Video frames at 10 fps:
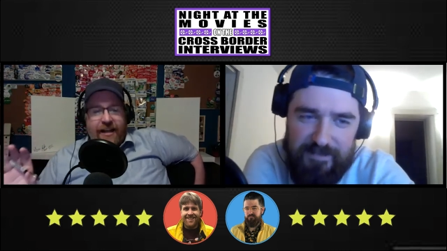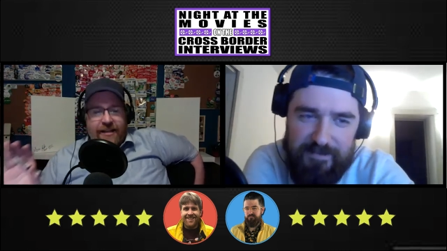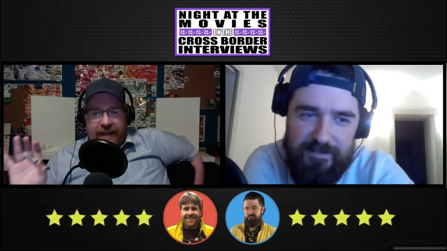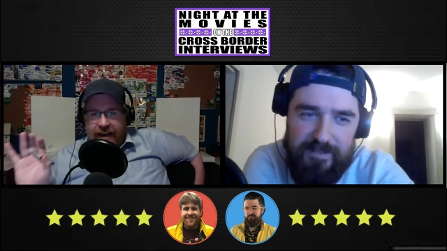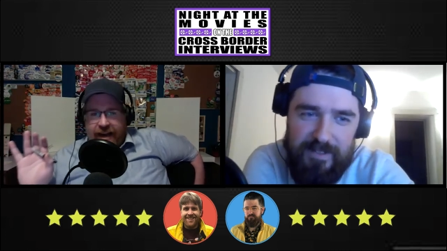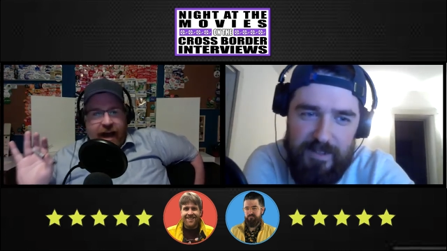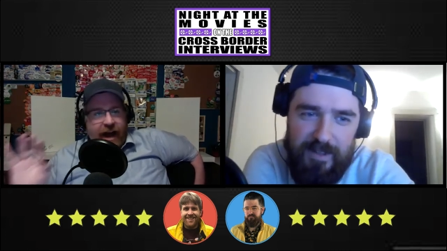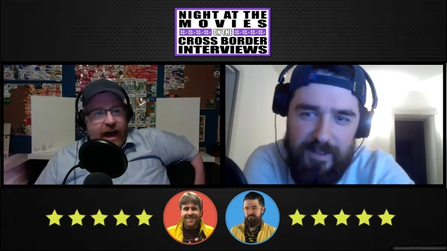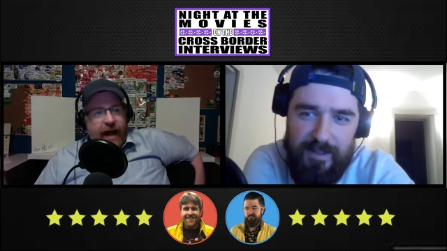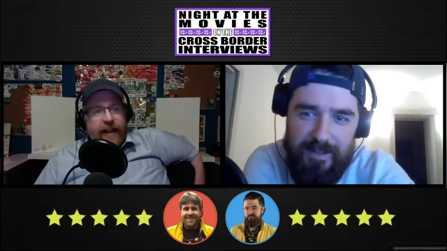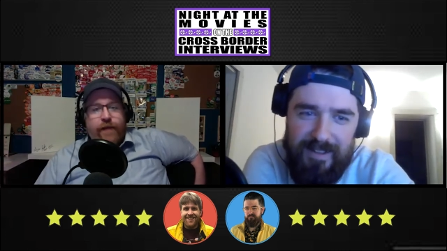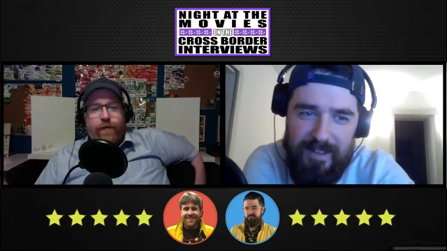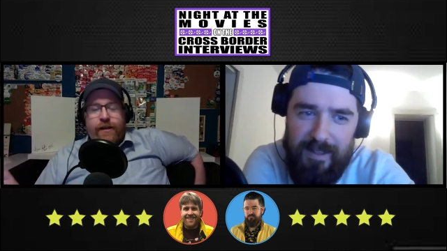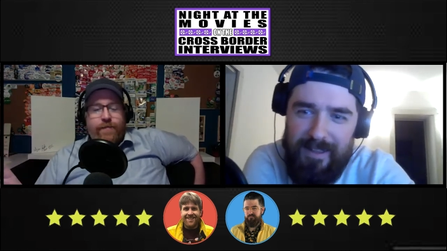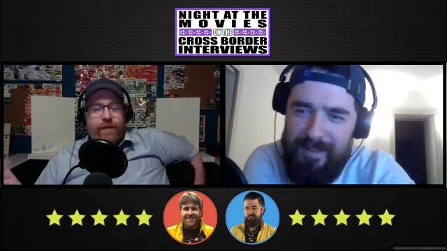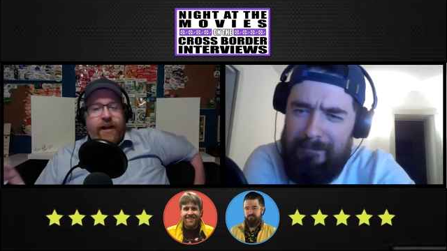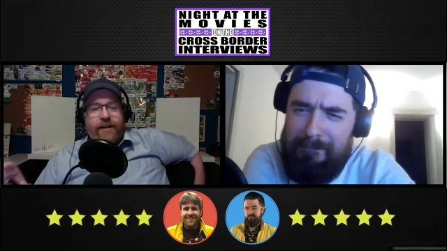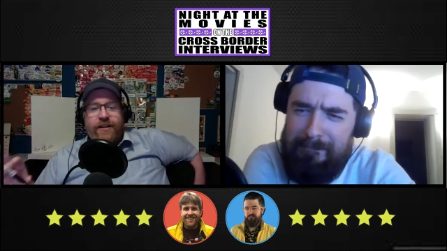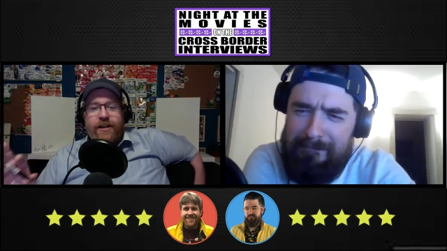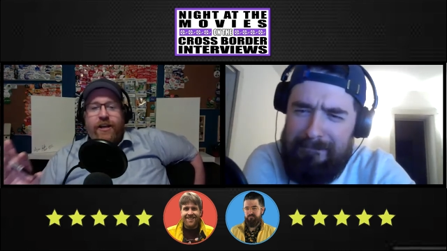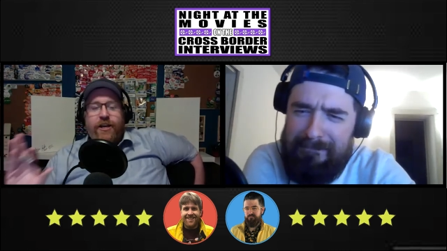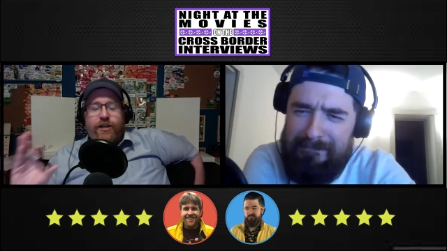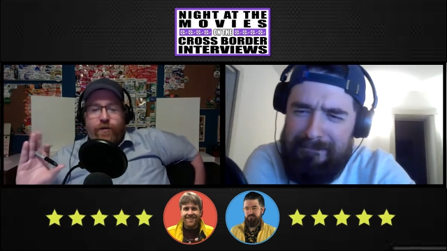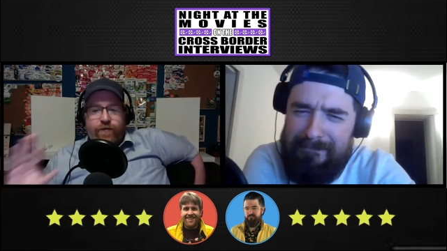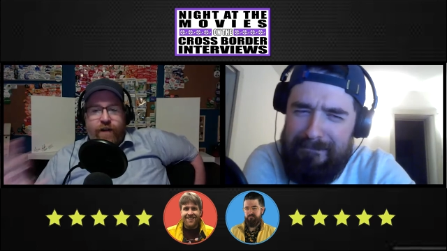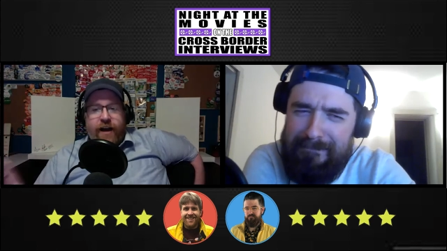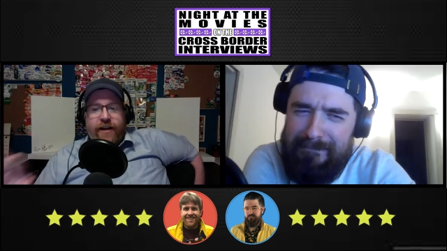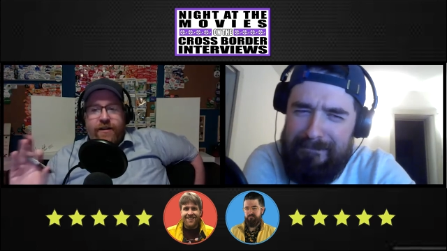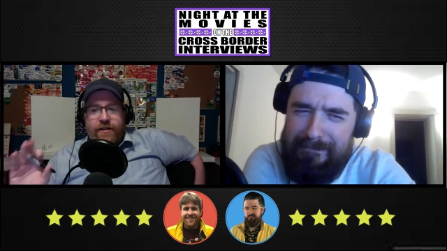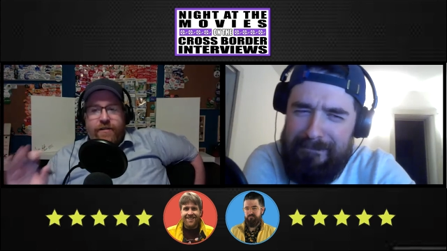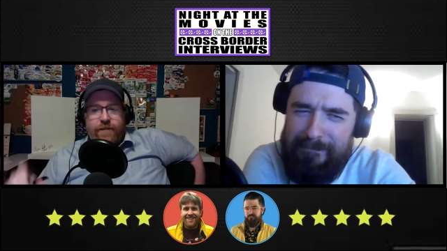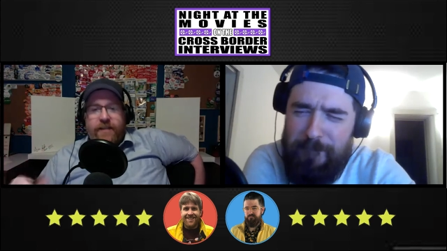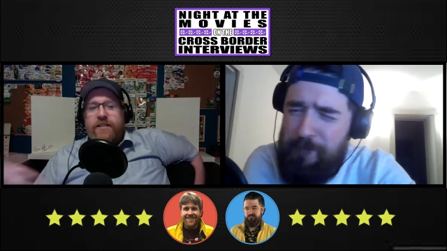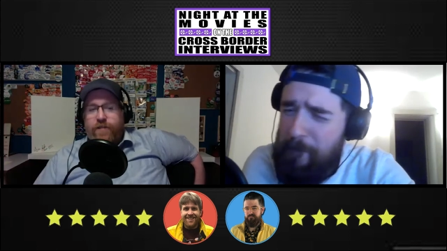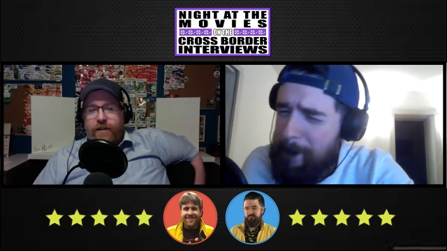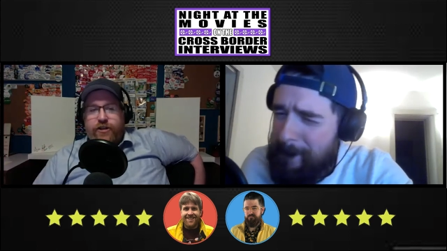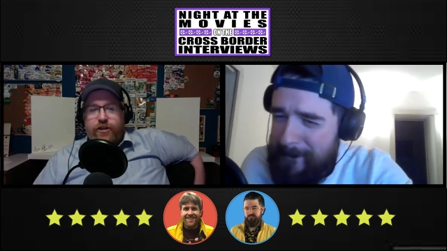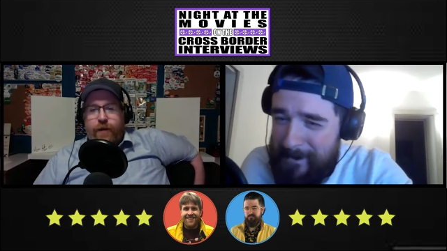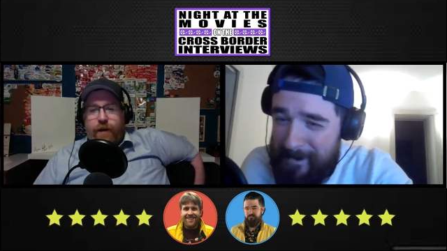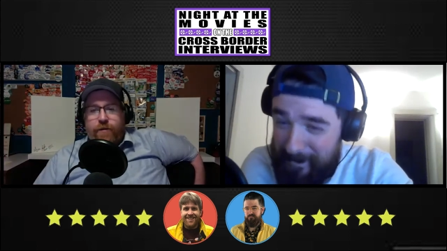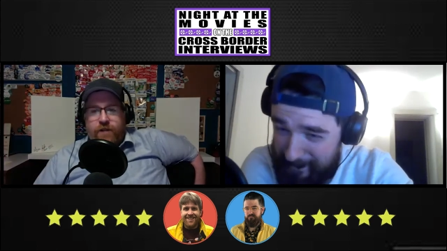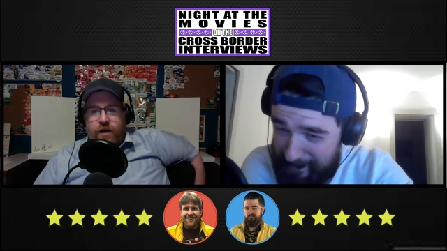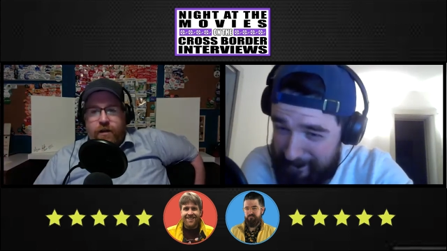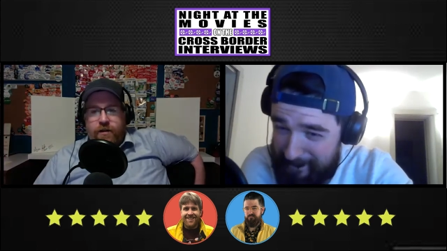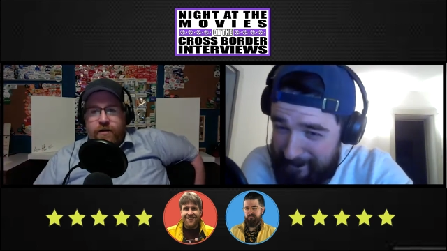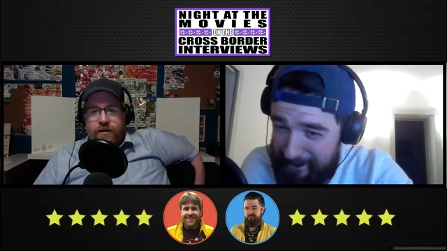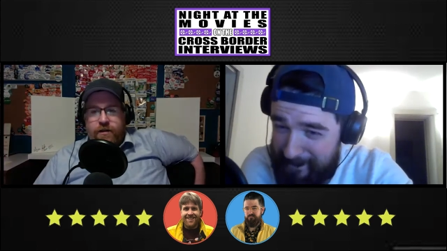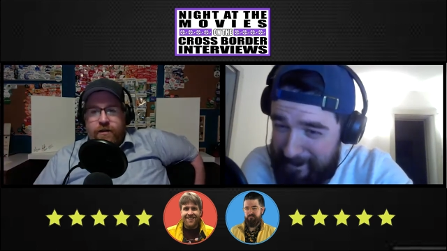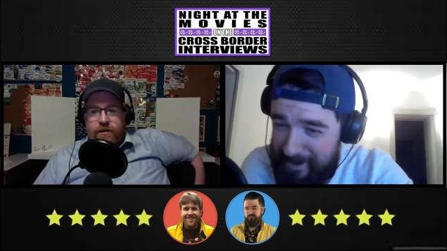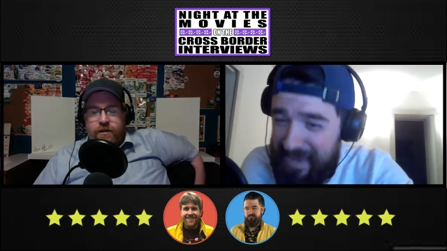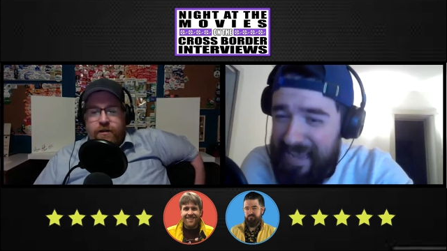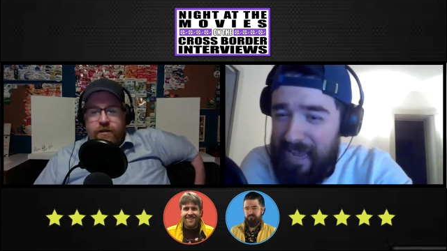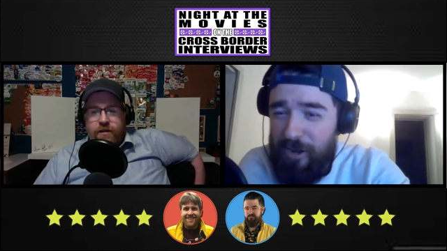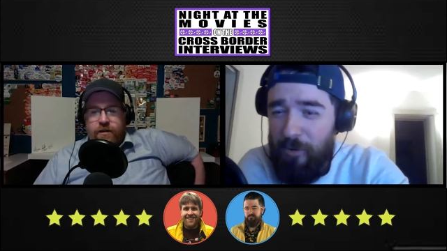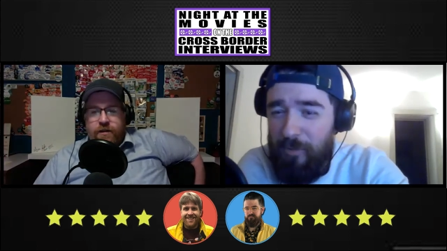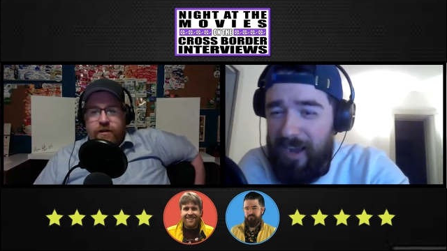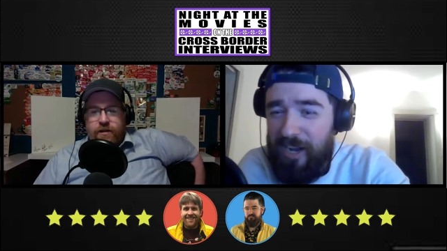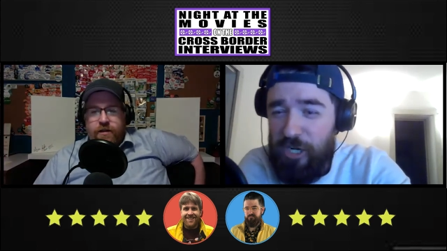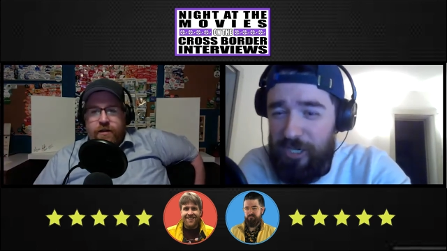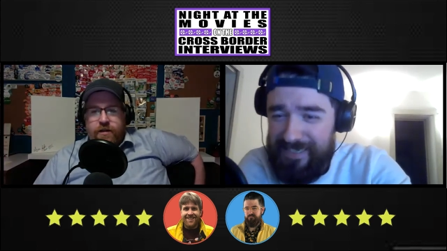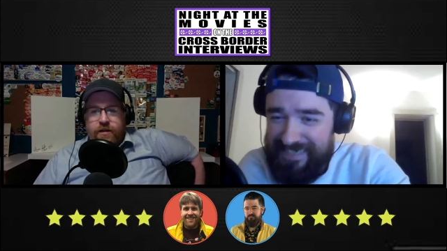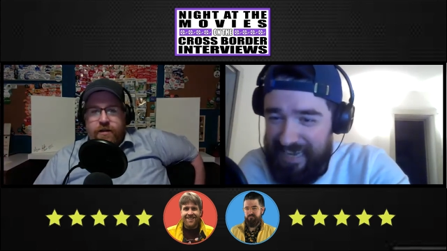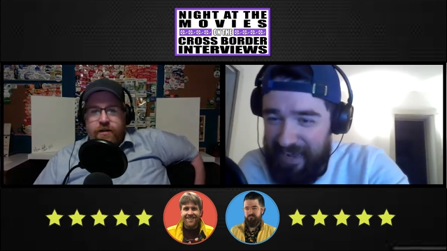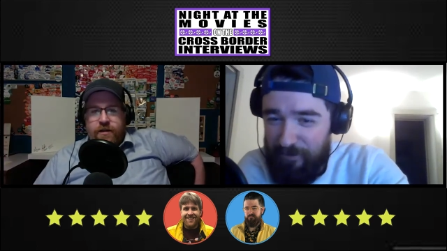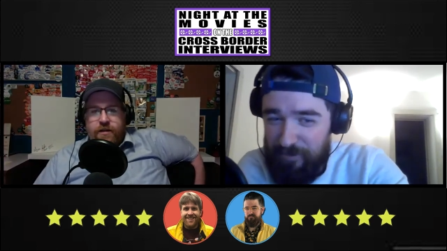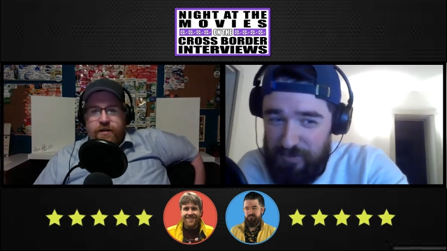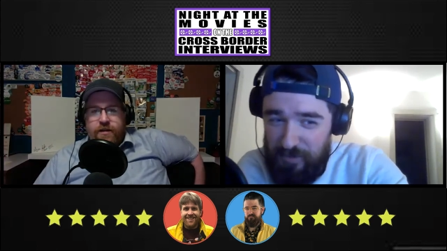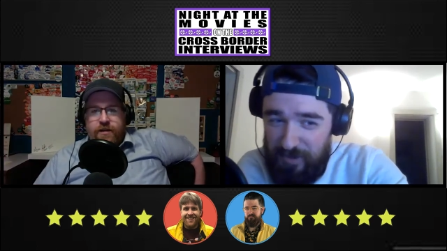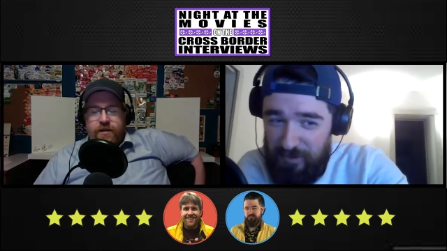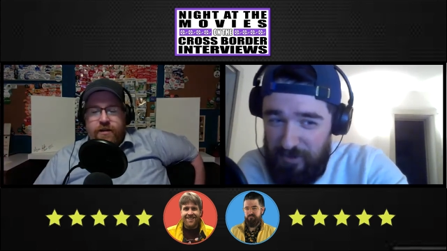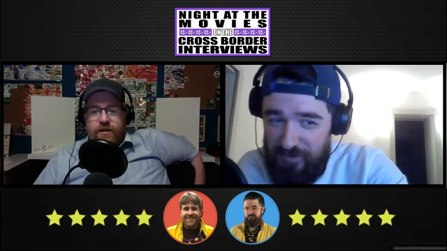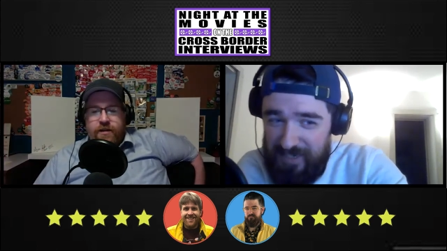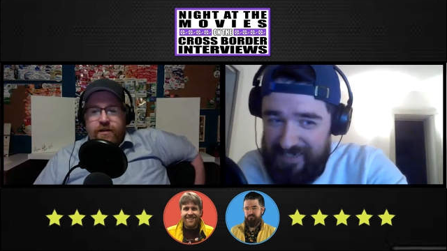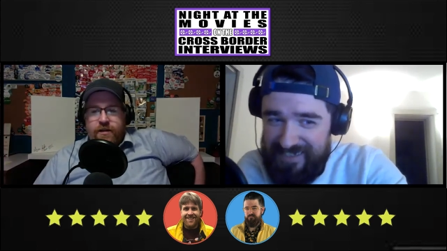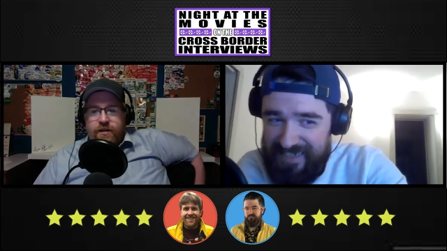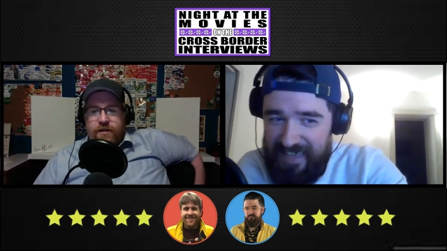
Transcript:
Speaker 1: like, highly recommend you find, because they're each 2 hours long.
Speaker 2: No, a good 10 hours worth of movies,